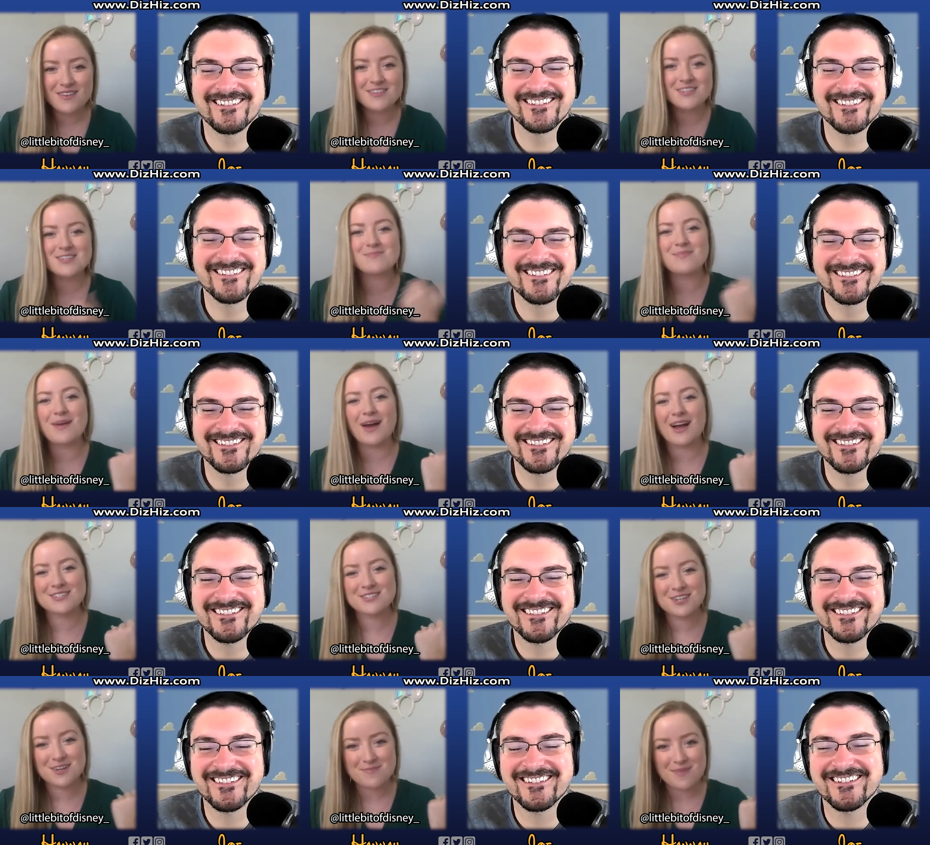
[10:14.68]
Speaker 1: this
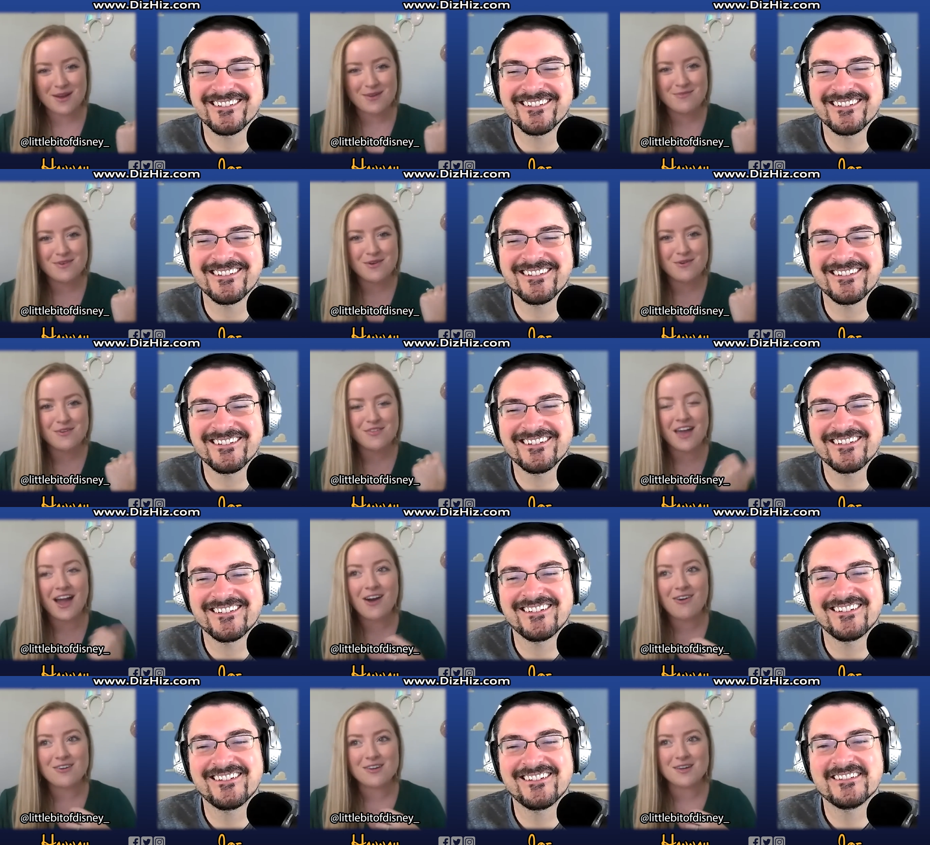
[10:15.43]
past trip I went
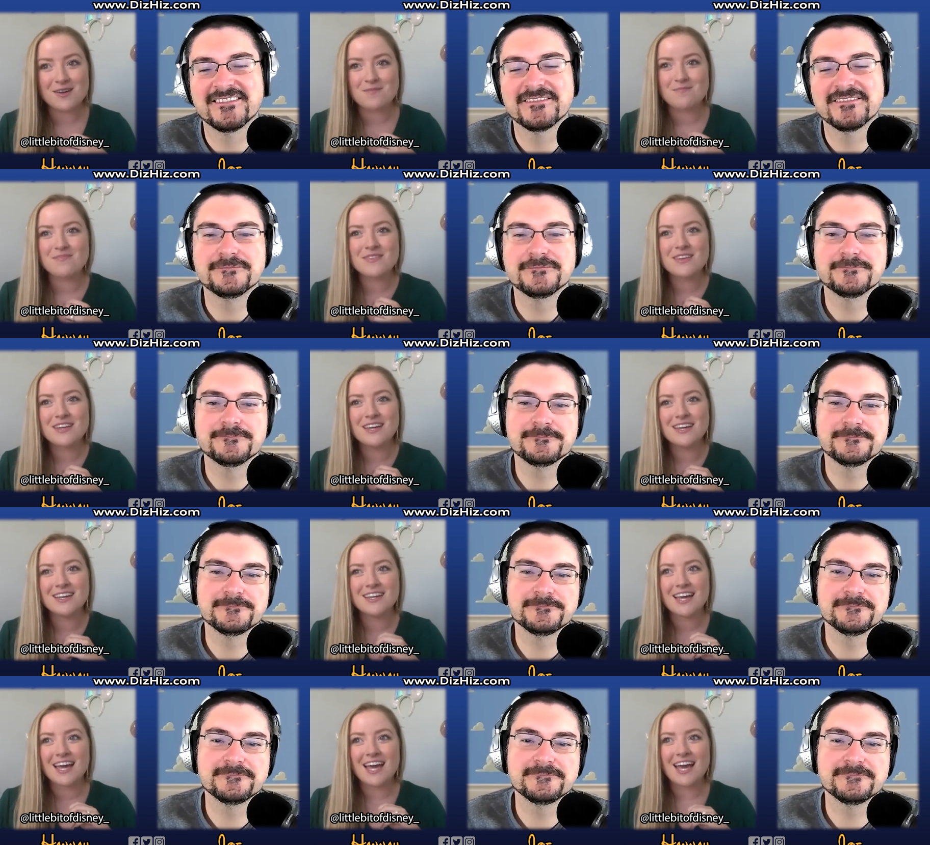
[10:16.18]
without him
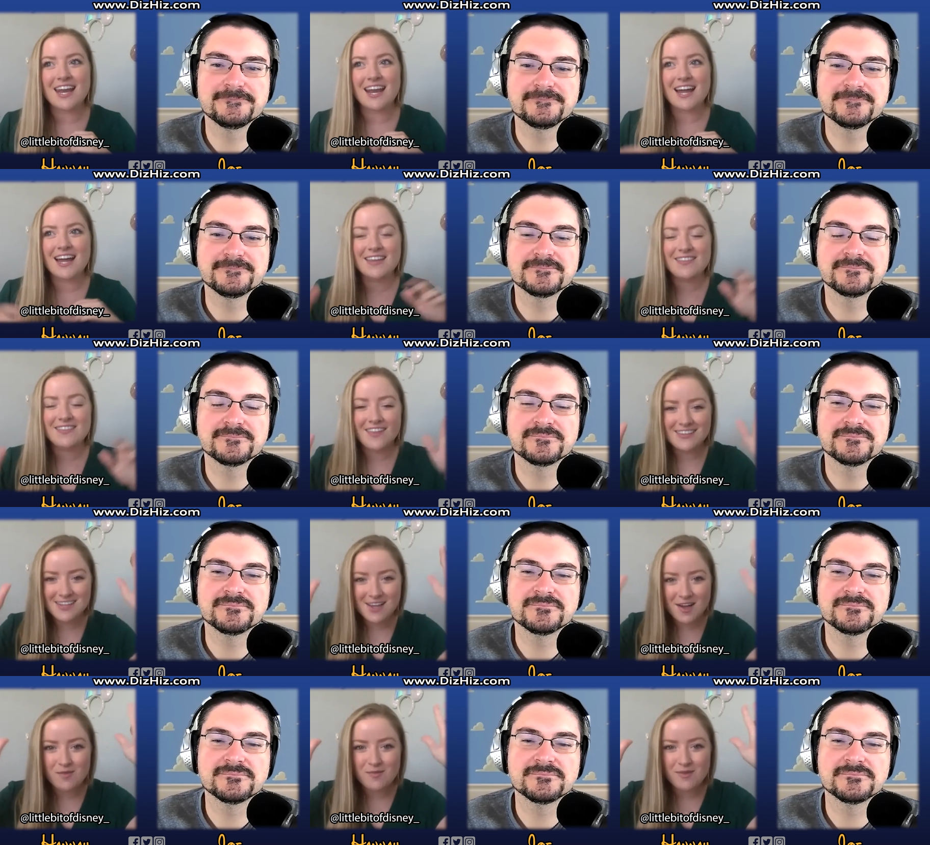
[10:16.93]
and I
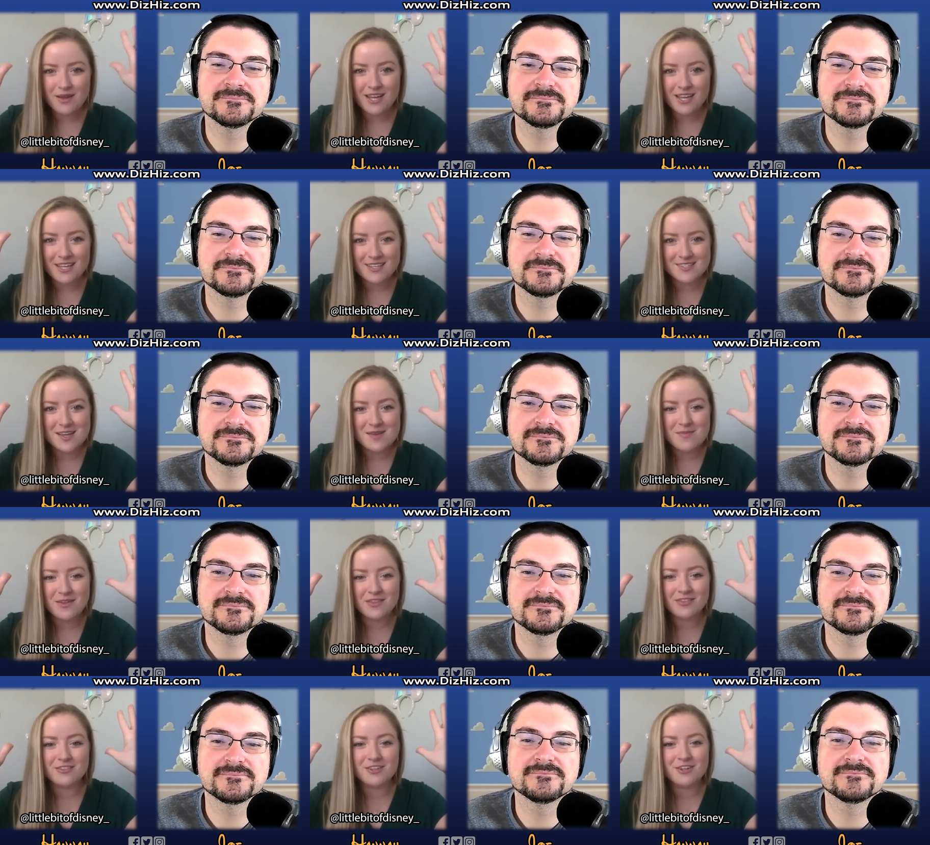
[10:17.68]
like held my hands up
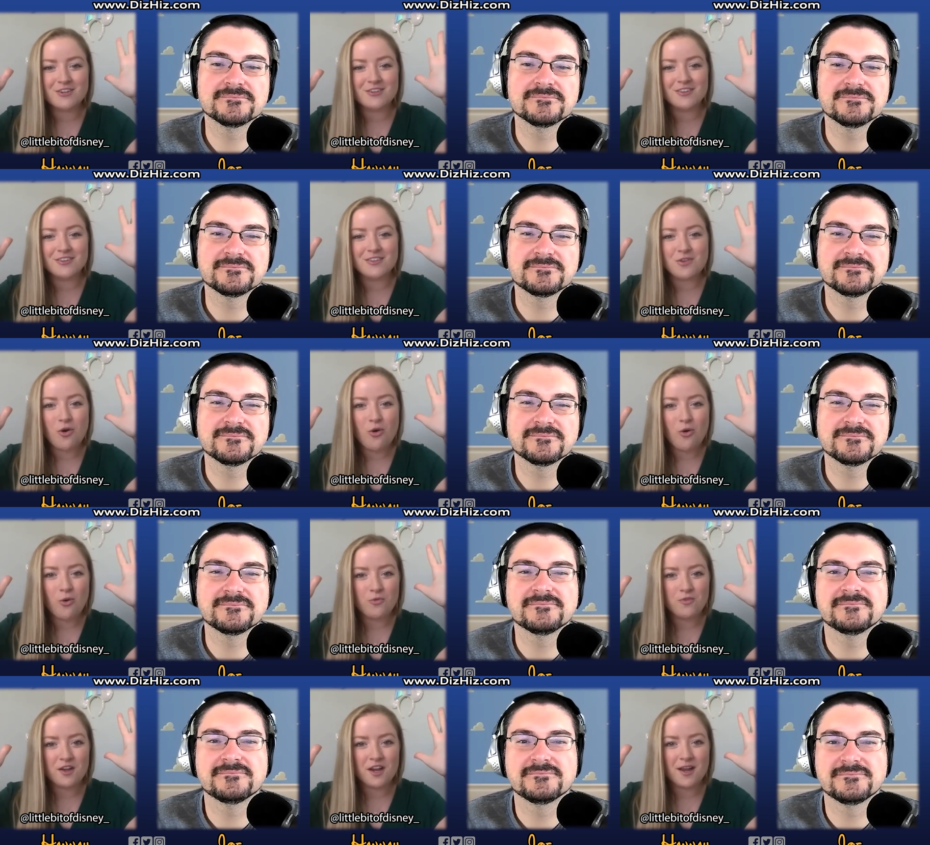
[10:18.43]
and literally the
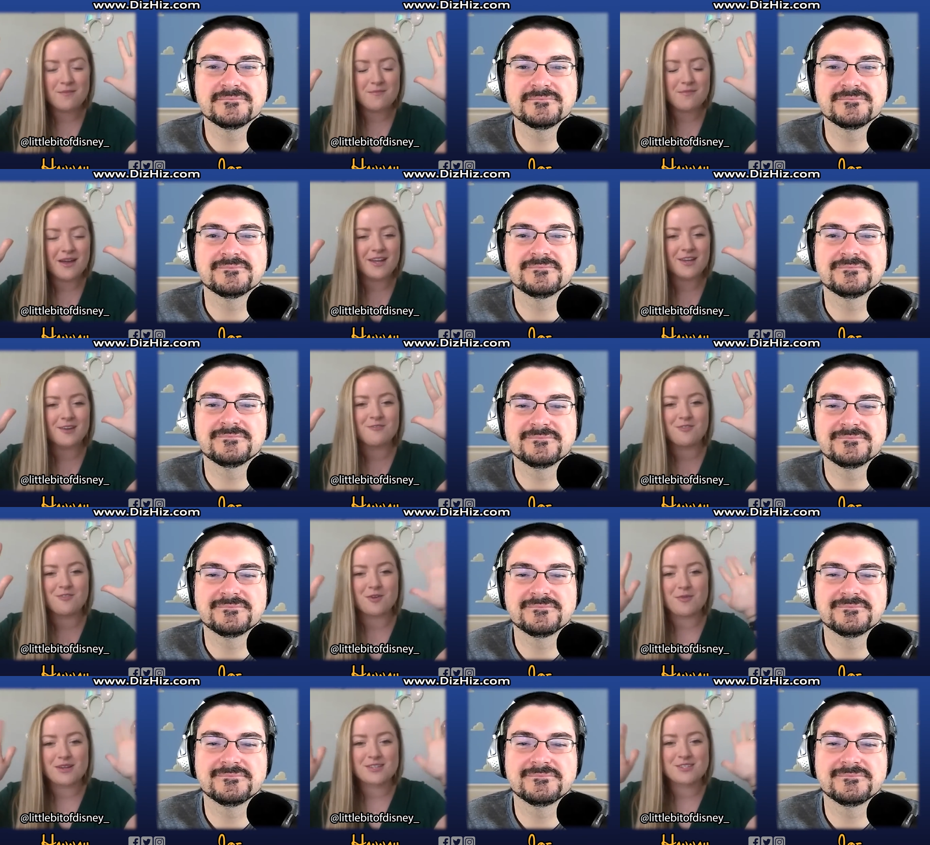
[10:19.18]
whole time I could
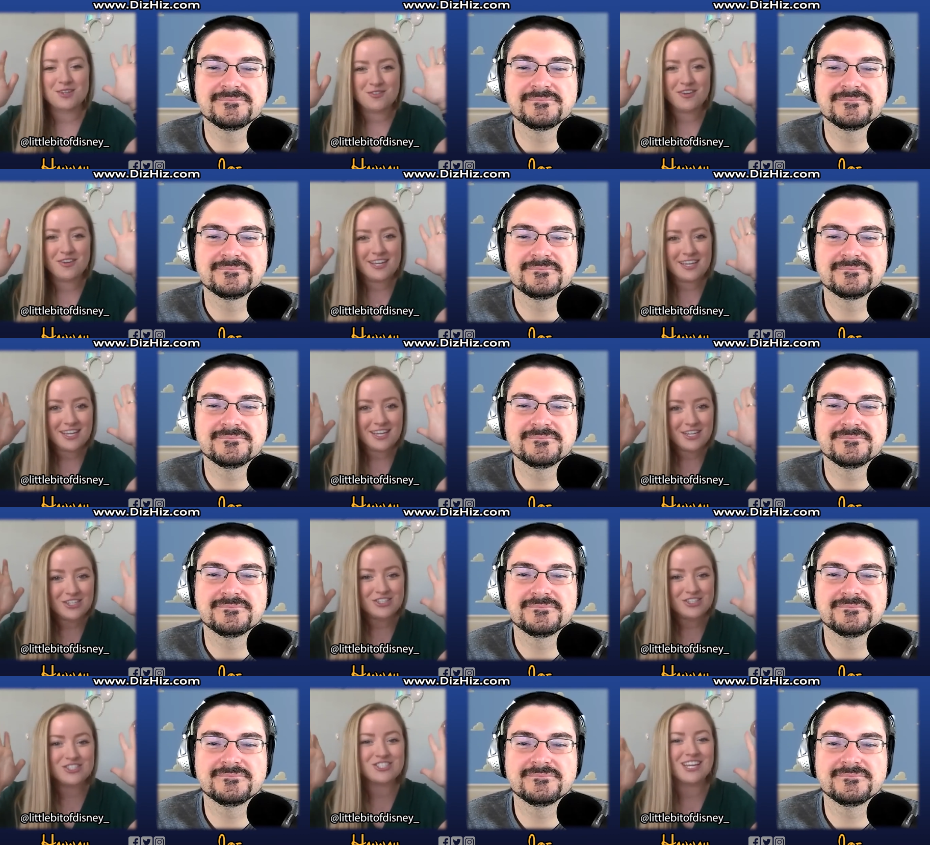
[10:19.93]
feel myself like
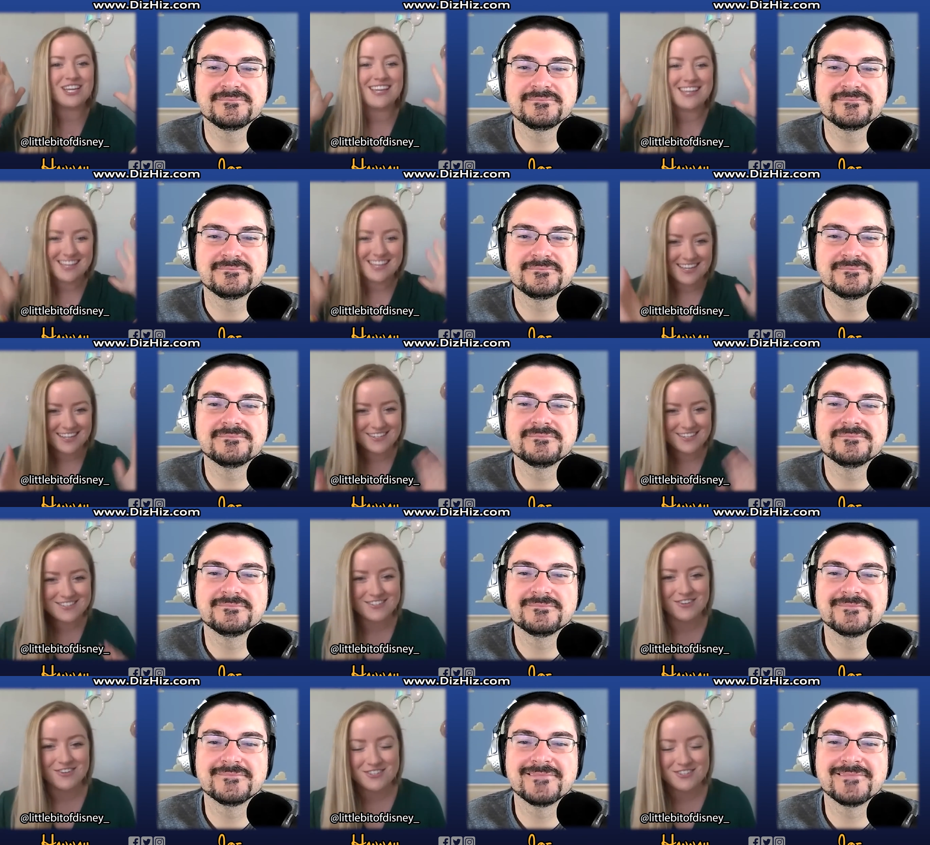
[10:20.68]
shaking, so